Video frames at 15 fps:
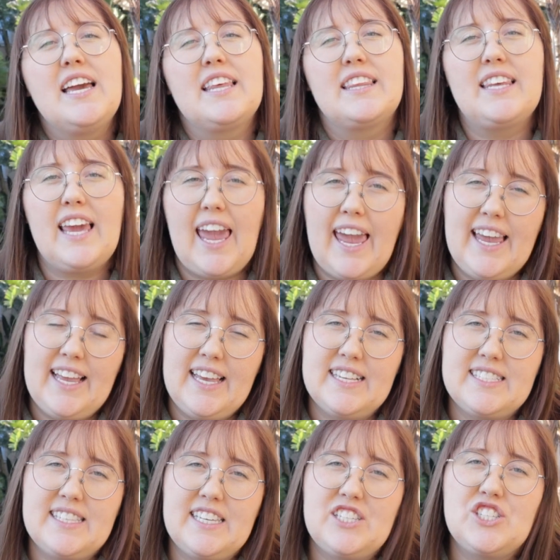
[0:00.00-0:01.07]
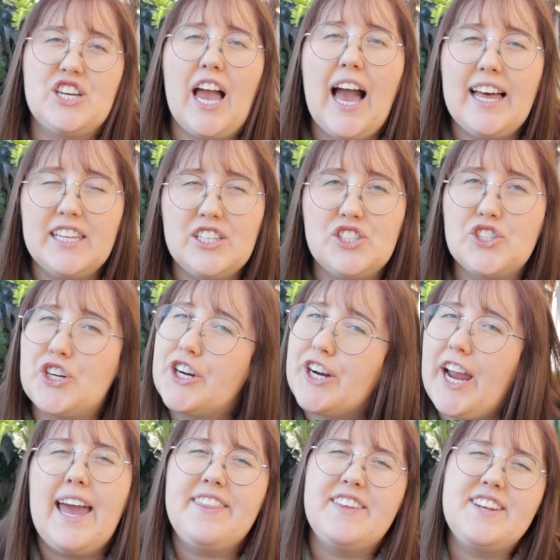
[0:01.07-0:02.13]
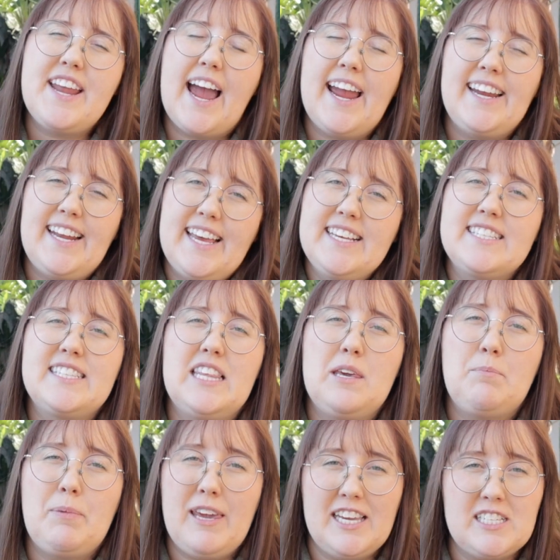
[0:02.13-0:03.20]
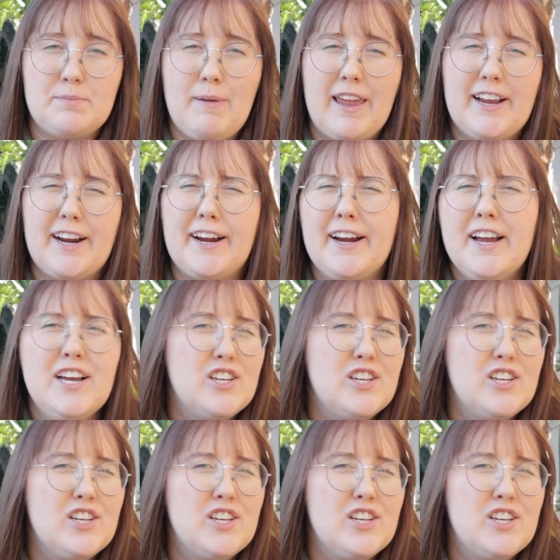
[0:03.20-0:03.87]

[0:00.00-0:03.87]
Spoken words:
the 8 is the challenger, and the 9 is the peacemaker.